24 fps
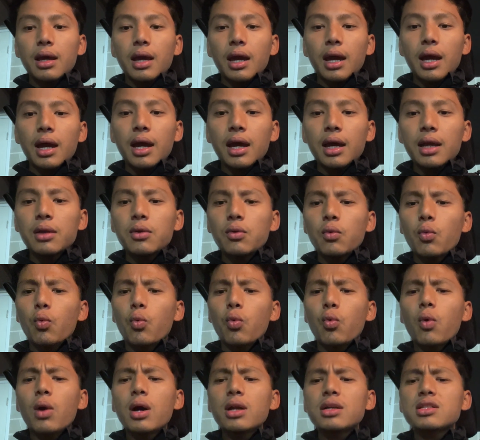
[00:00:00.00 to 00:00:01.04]
And
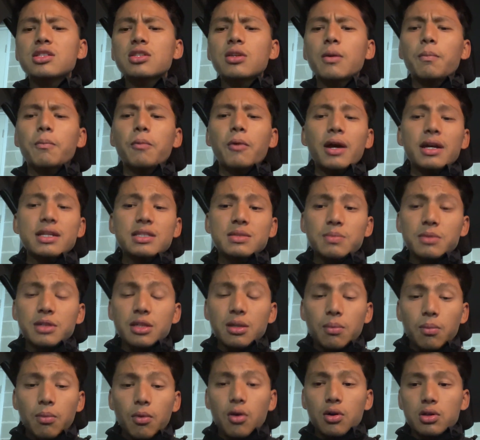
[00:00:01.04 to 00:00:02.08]
what surprised me
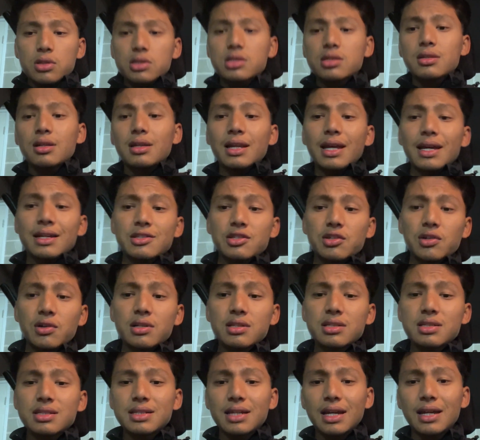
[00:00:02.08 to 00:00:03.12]
the most, the
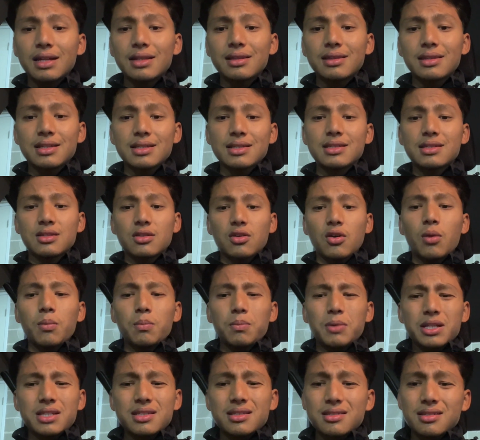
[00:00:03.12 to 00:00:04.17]
lecturer said this
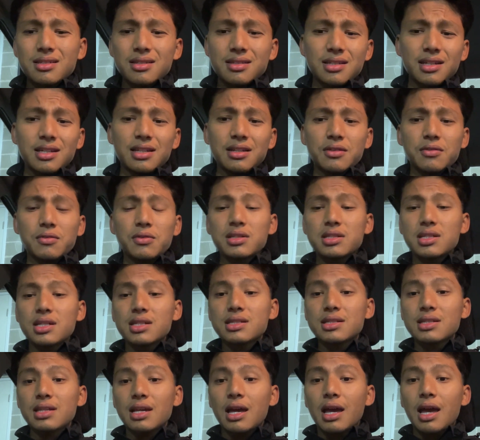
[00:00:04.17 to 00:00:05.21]
complexity increase